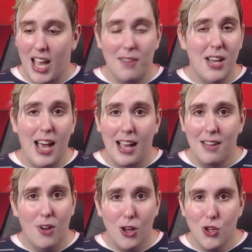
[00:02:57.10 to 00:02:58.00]
Have a
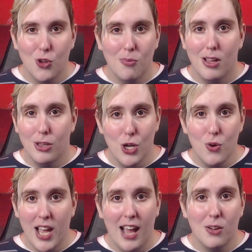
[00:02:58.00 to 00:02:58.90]
high volume,
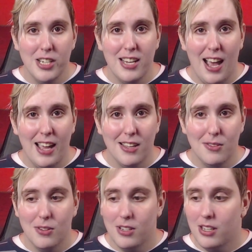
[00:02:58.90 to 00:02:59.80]
low calorie
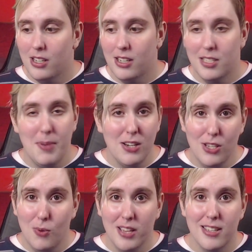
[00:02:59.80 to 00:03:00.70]
diet,
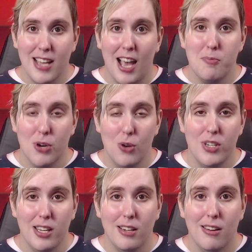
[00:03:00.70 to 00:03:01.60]
especially one that's high
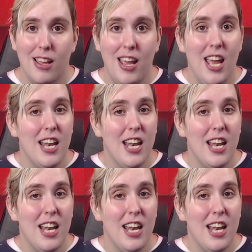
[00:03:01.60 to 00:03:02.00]
protein.